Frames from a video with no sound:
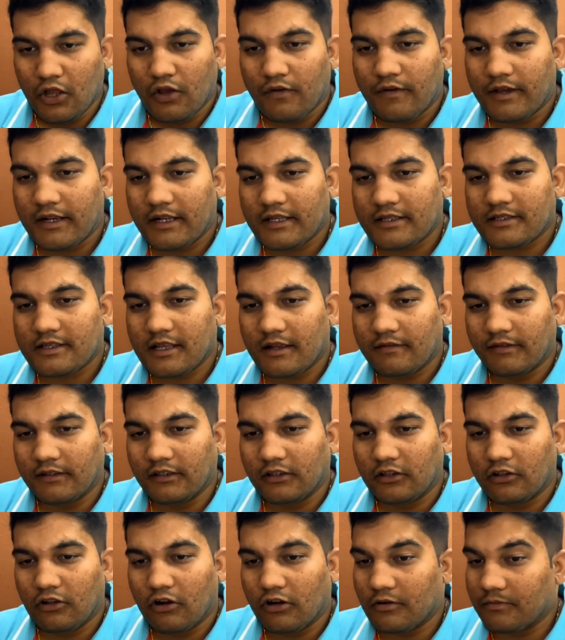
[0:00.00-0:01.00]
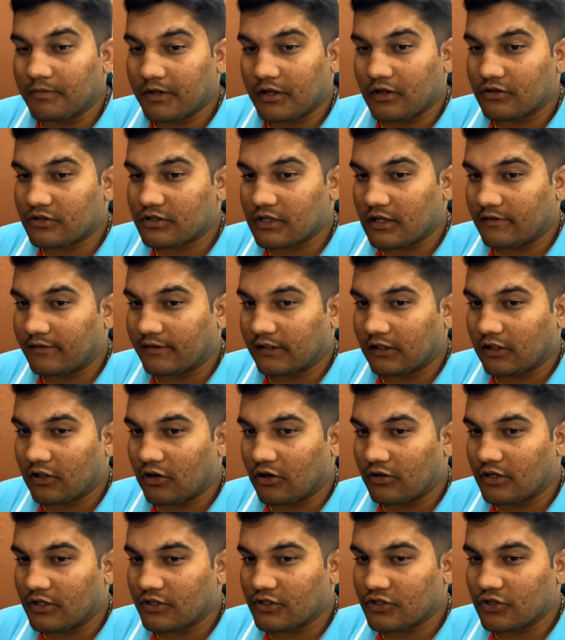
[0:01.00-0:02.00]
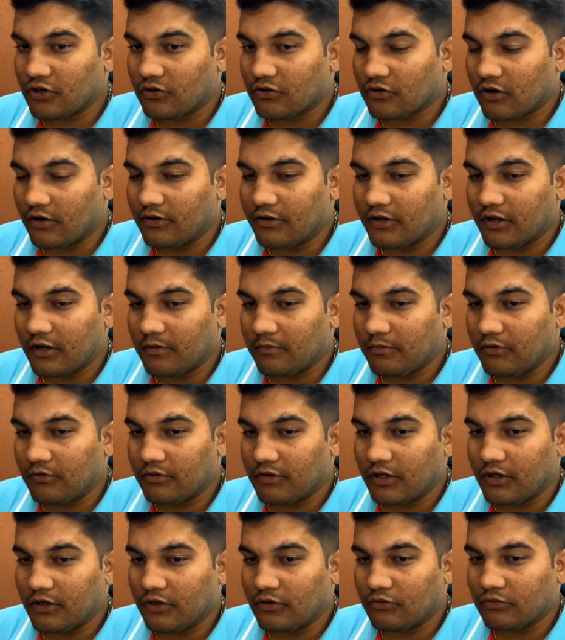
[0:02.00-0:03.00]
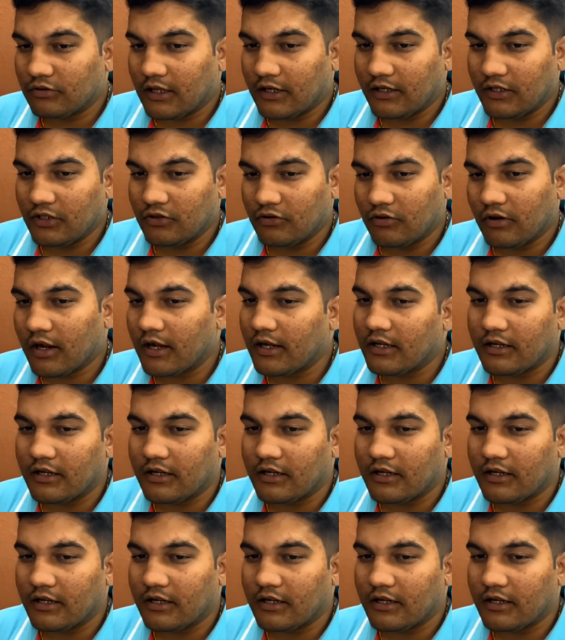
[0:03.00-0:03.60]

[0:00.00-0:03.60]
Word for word: Whereas seventh Lord, because seventh Lord does not contribute into Dhanyoga,